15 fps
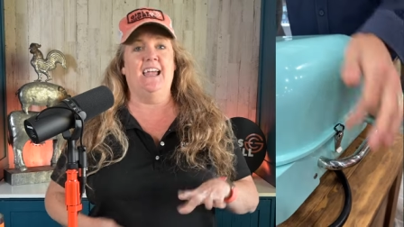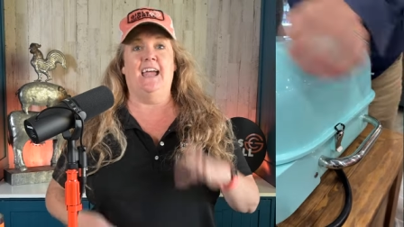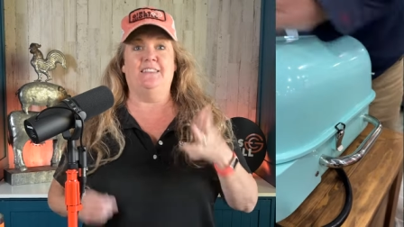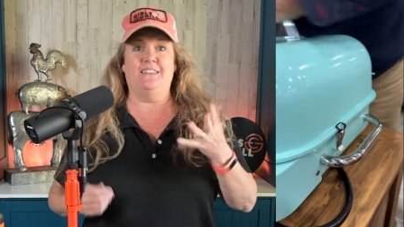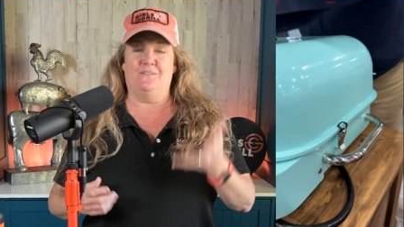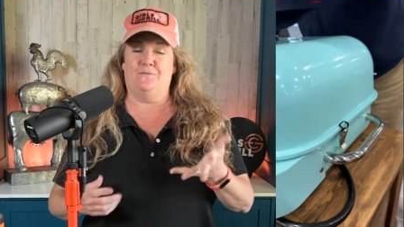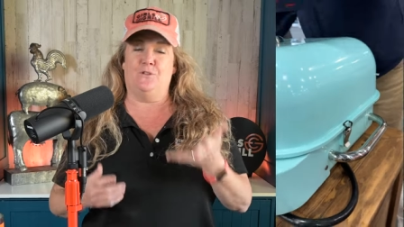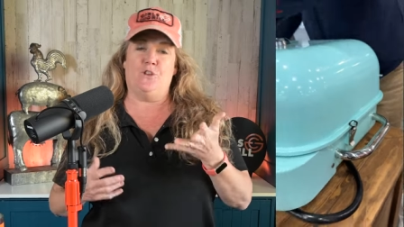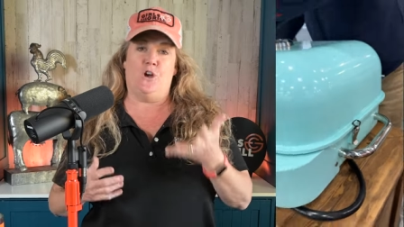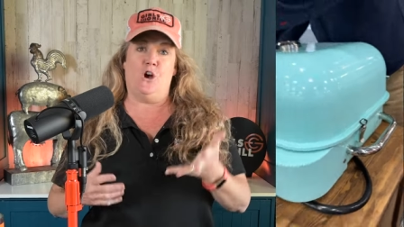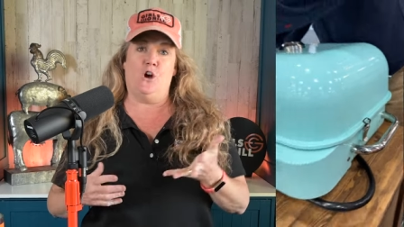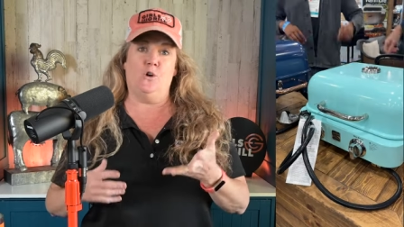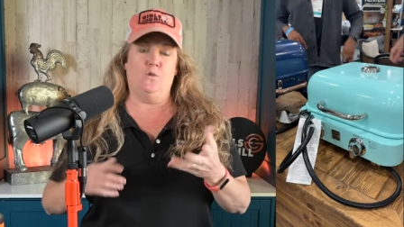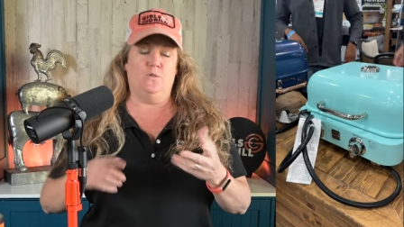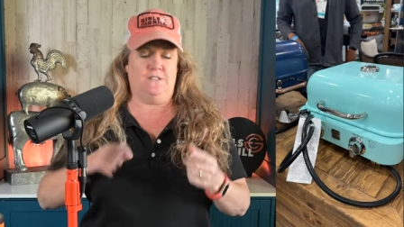And then for the
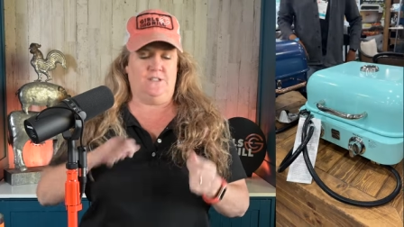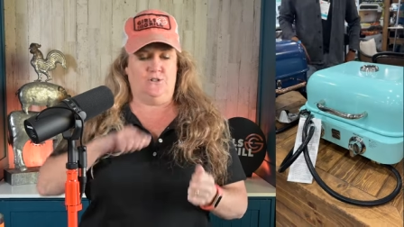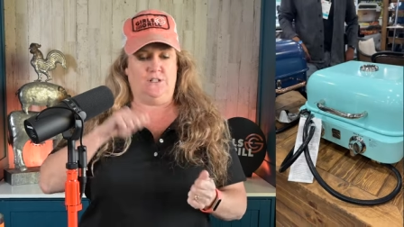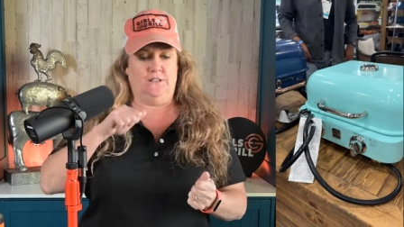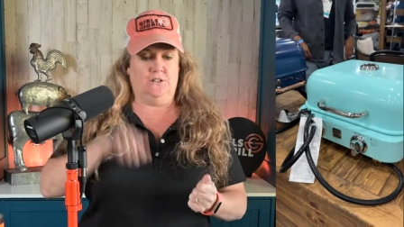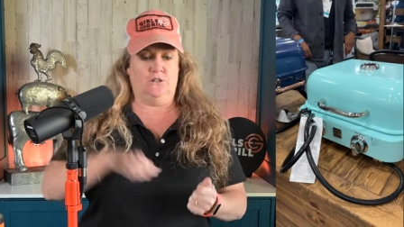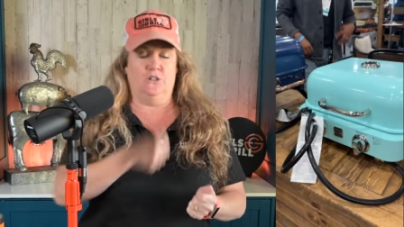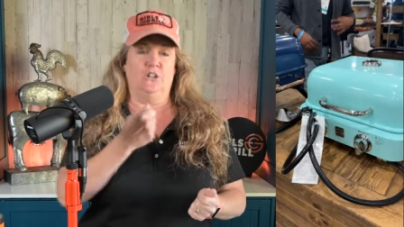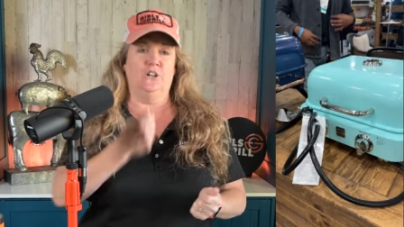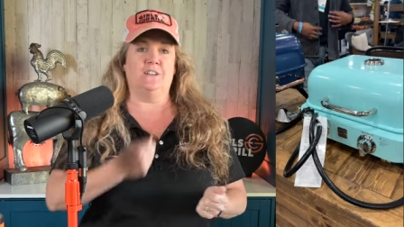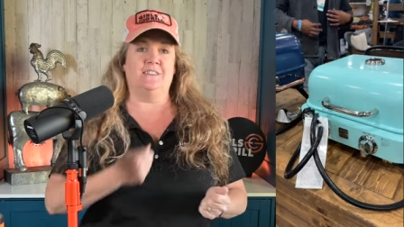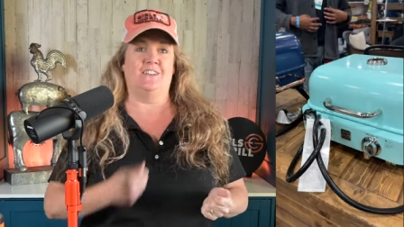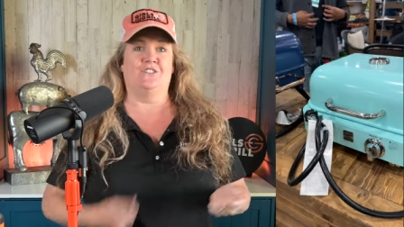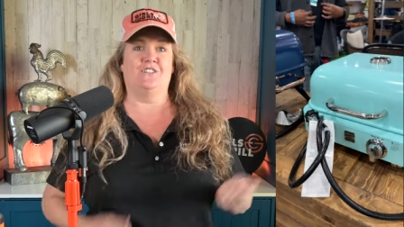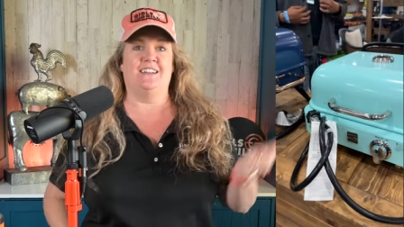hose, there's a little
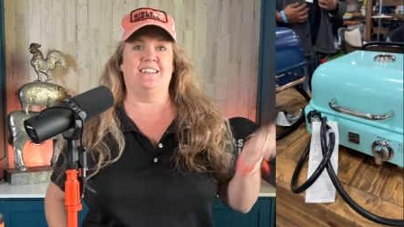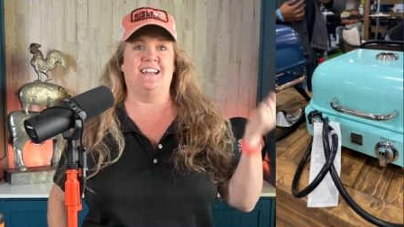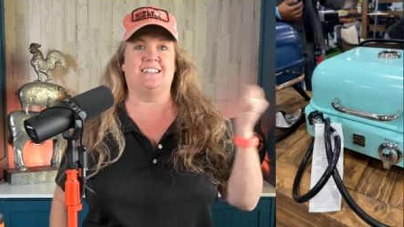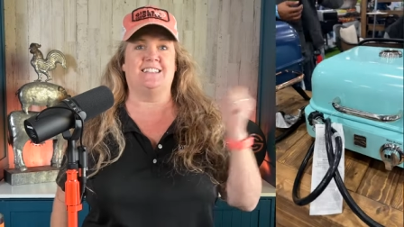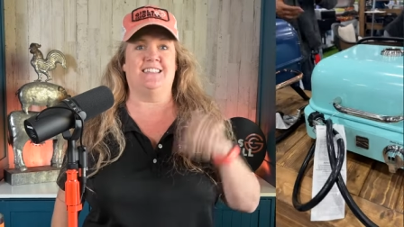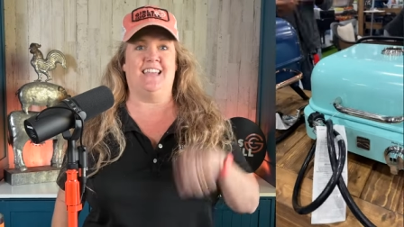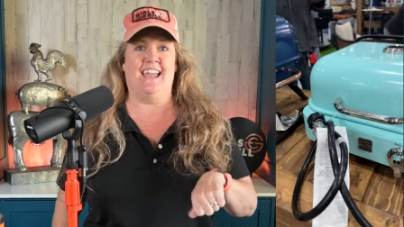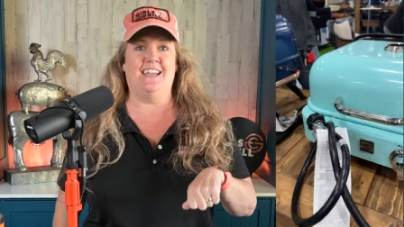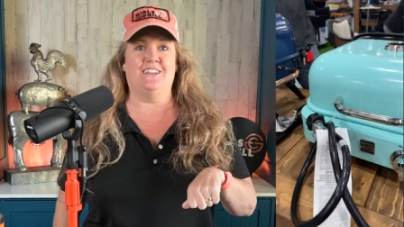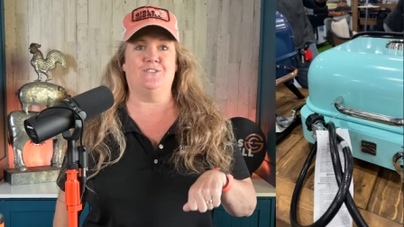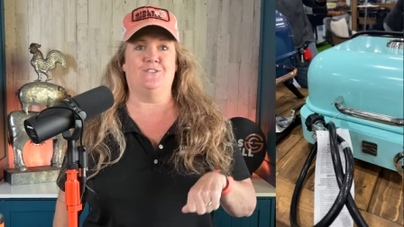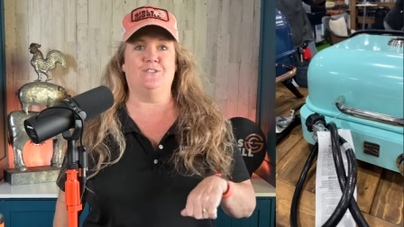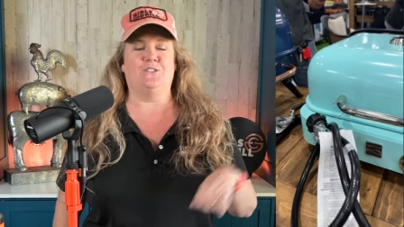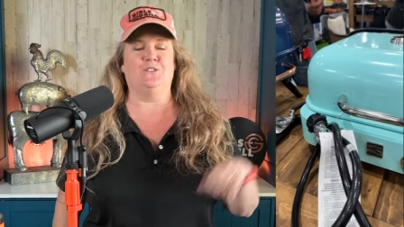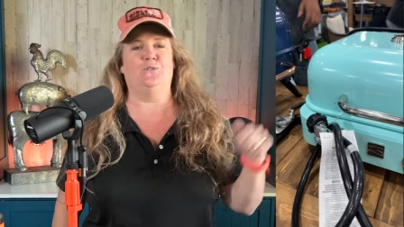hook that'll connect to the
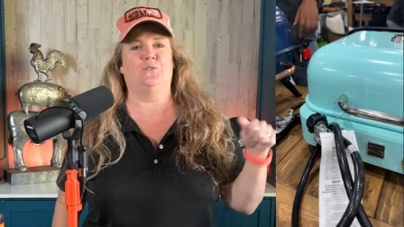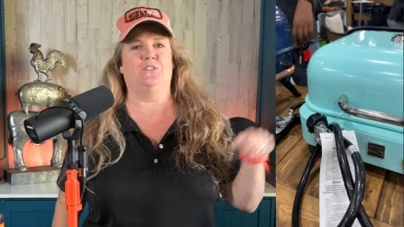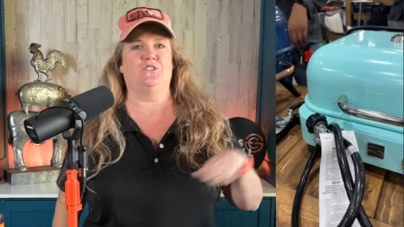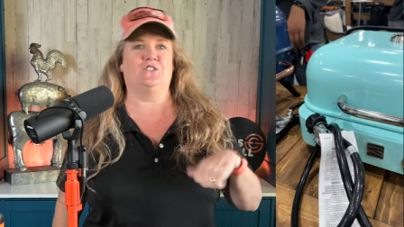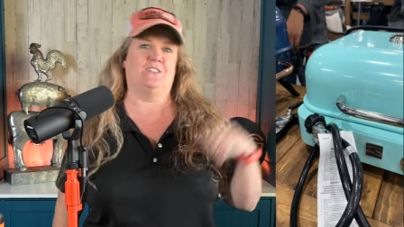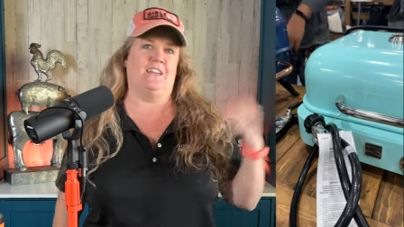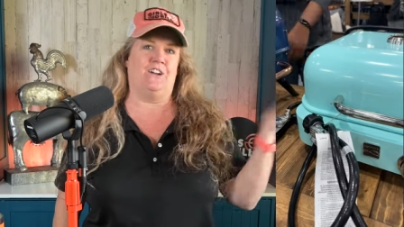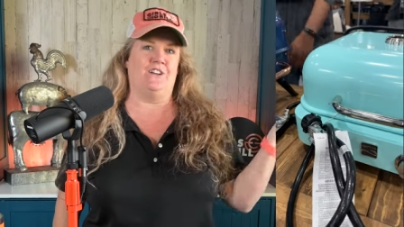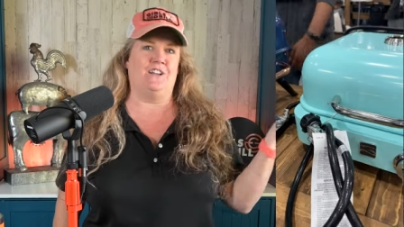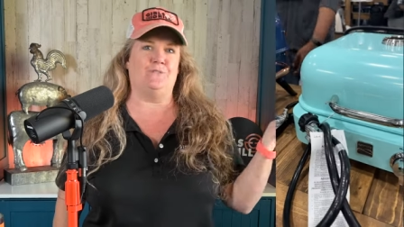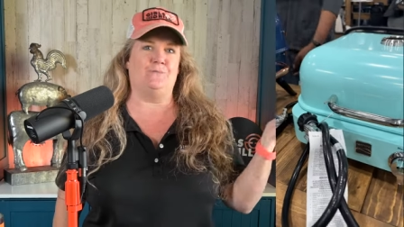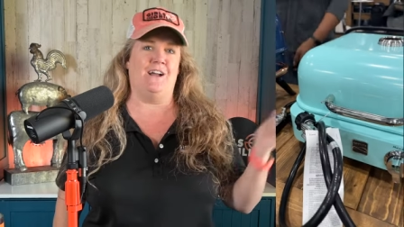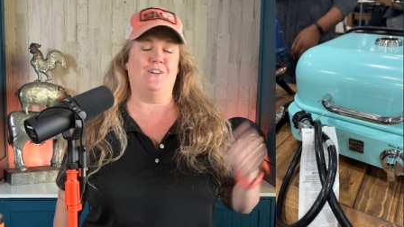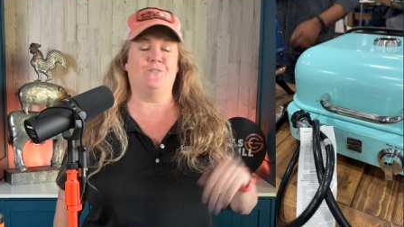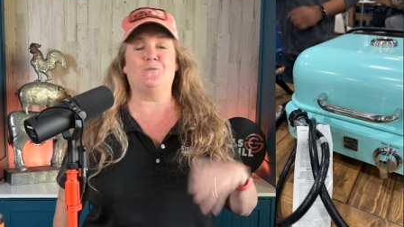handle so you can just carry it
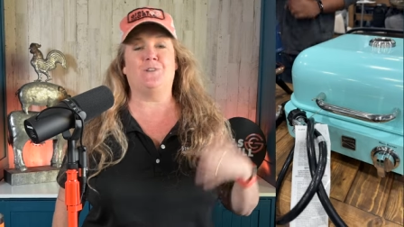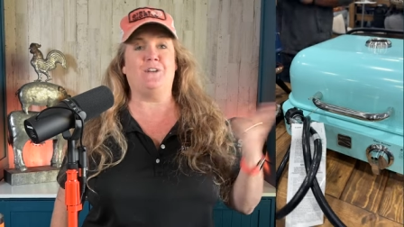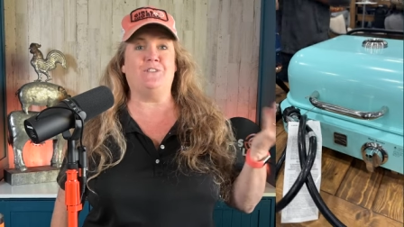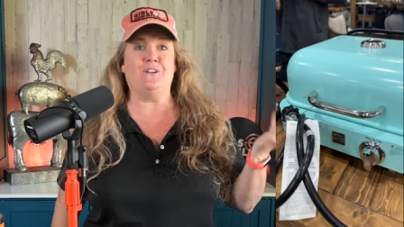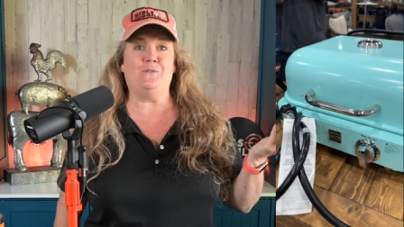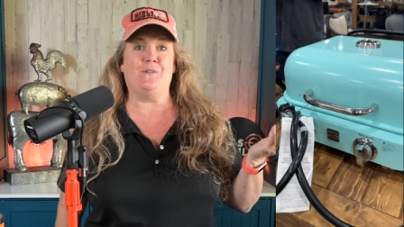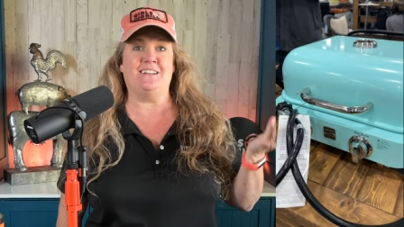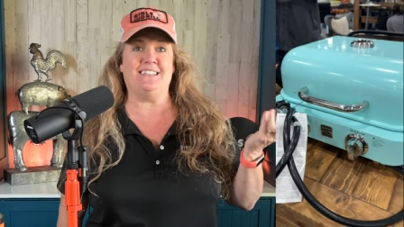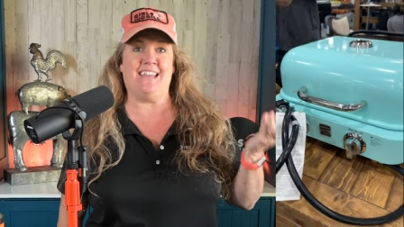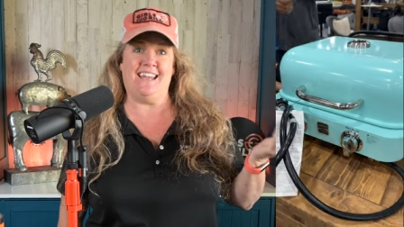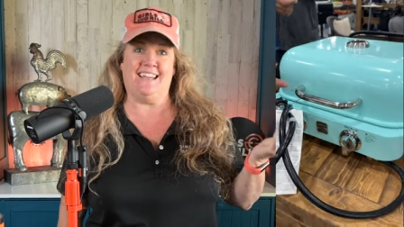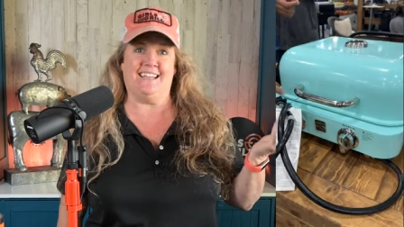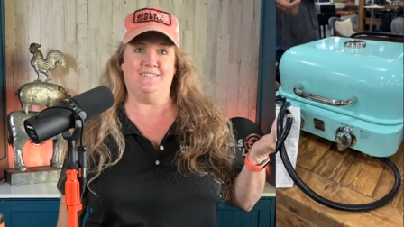around wherever you want to take